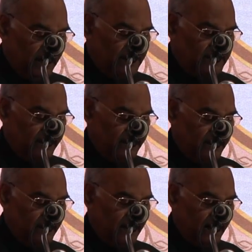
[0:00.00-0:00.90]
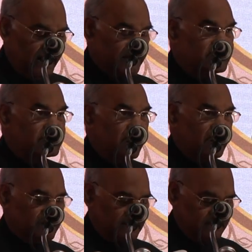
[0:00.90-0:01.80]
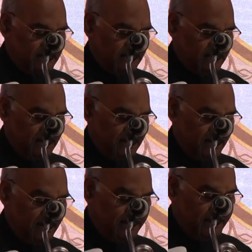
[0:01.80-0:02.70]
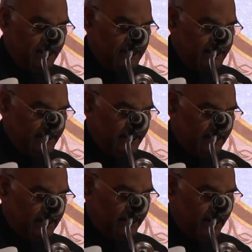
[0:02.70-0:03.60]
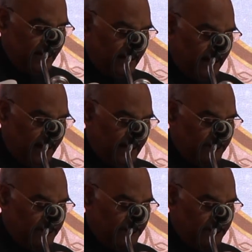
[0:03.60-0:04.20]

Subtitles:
has a head start. We are seeing the